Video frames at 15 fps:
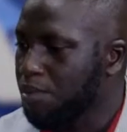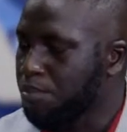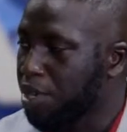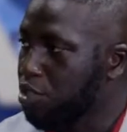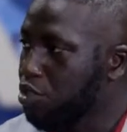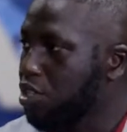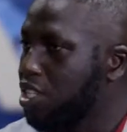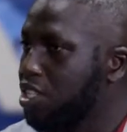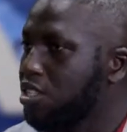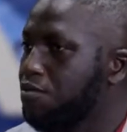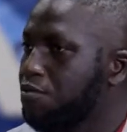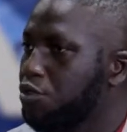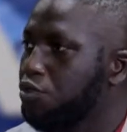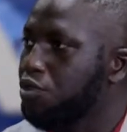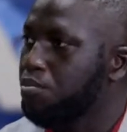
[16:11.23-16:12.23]
personal
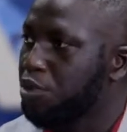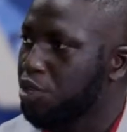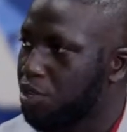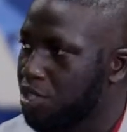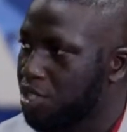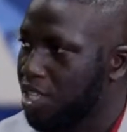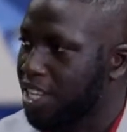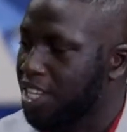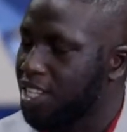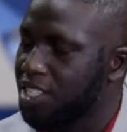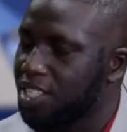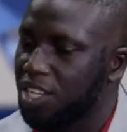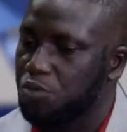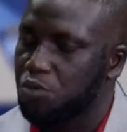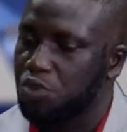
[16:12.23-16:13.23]
interviewing, because like he
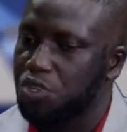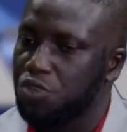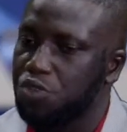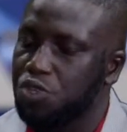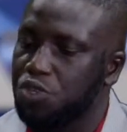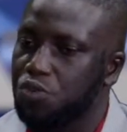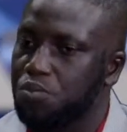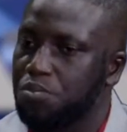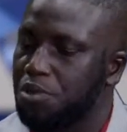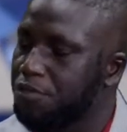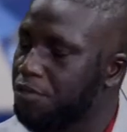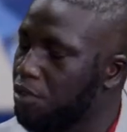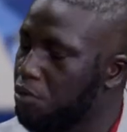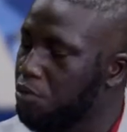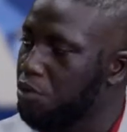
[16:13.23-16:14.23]
said,
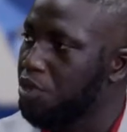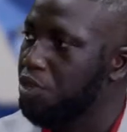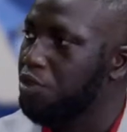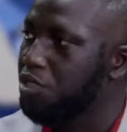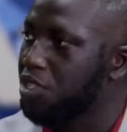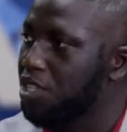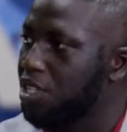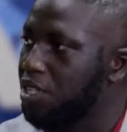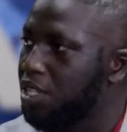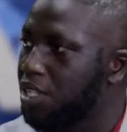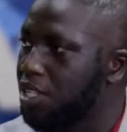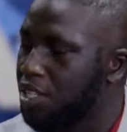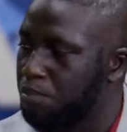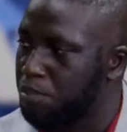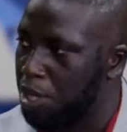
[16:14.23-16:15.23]
before we were using
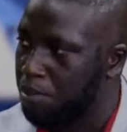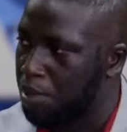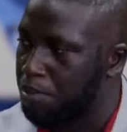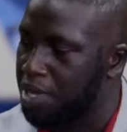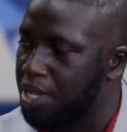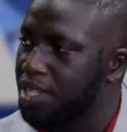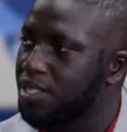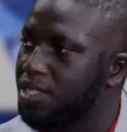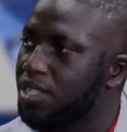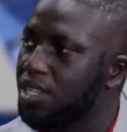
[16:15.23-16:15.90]
the paper base.